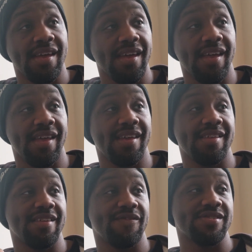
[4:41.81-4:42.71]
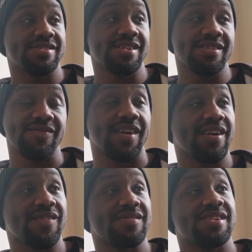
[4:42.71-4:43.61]
And if you're sitting
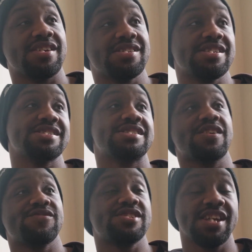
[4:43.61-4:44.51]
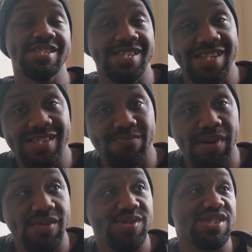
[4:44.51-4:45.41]
around killing yourself chasing these
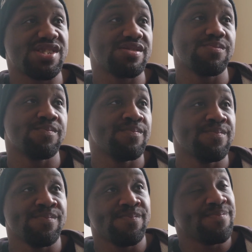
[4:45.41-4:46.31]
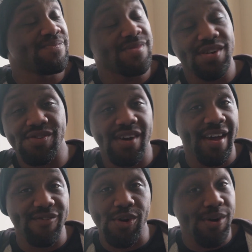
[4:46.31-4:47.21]
belts, you're gonna
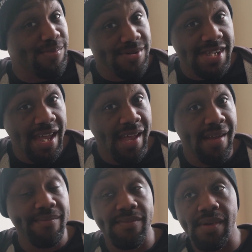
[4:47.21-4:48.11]
have a horrible time.